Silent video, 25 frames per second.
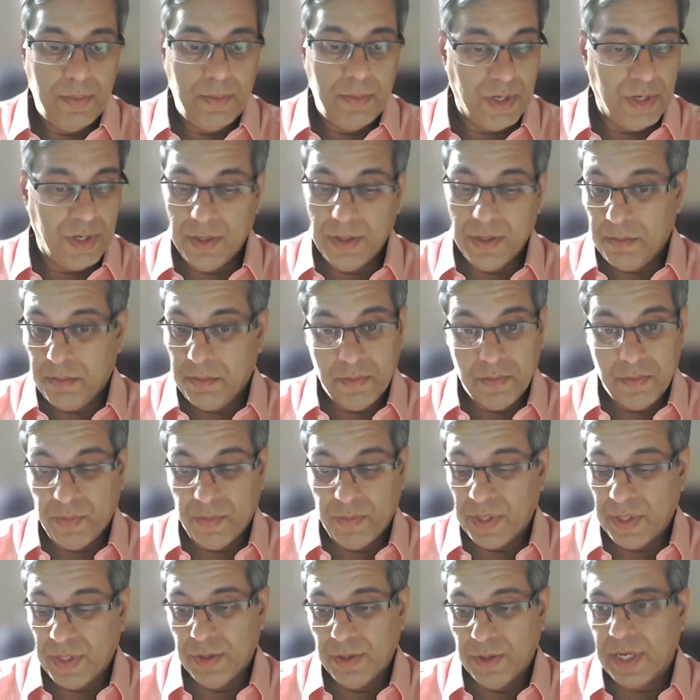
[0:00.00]

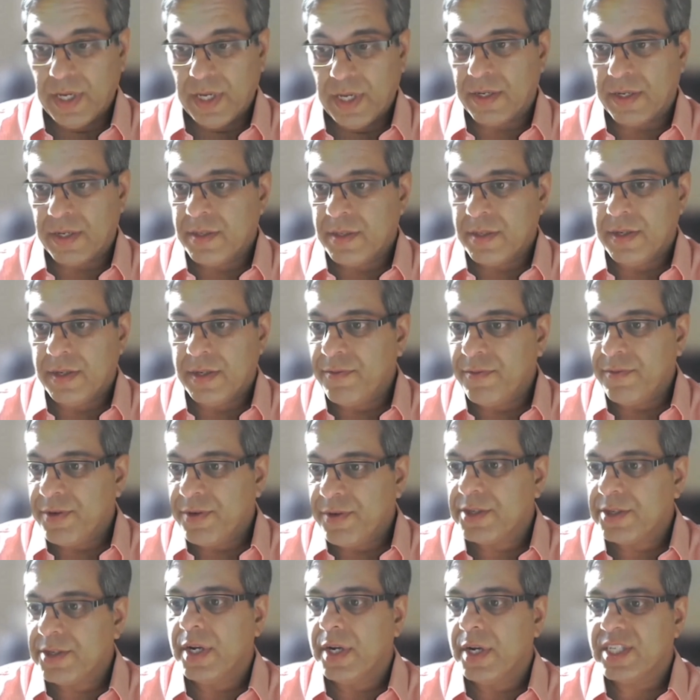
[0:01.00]
whether that
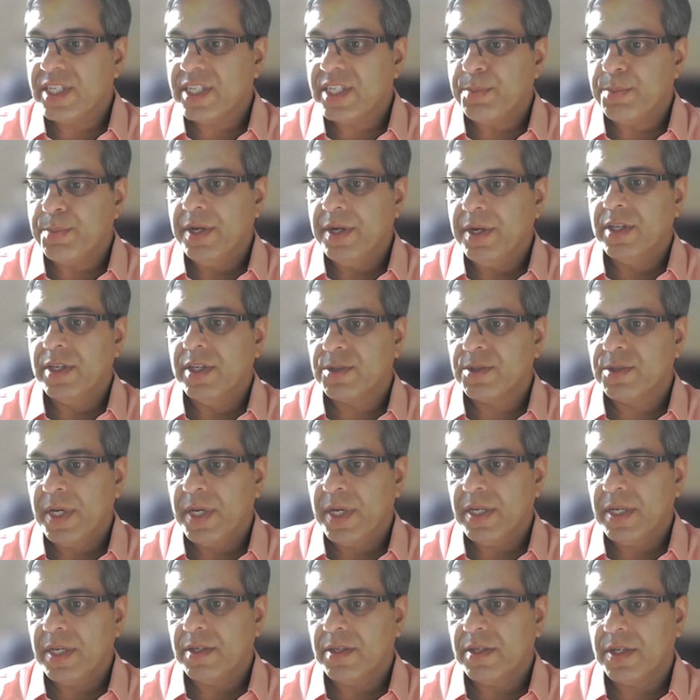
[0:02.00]
differential experience by
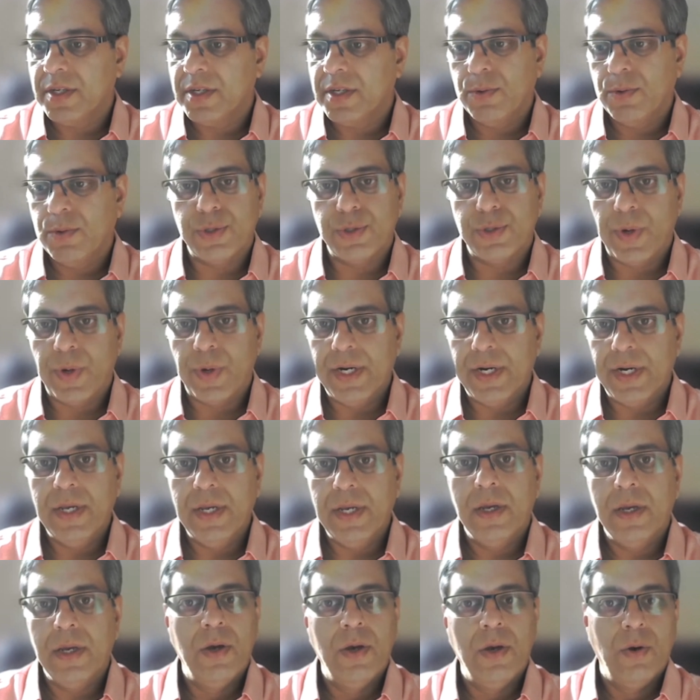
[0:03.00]
ethnicity was
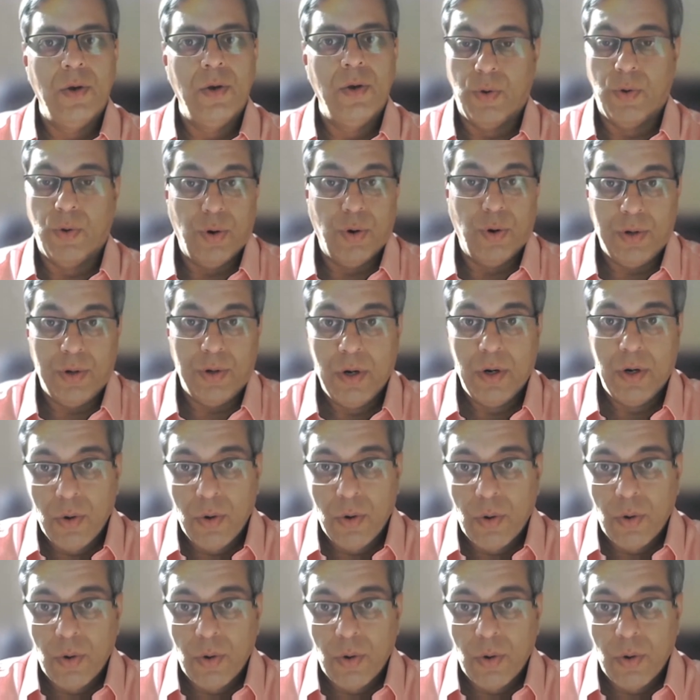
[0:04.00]
widening or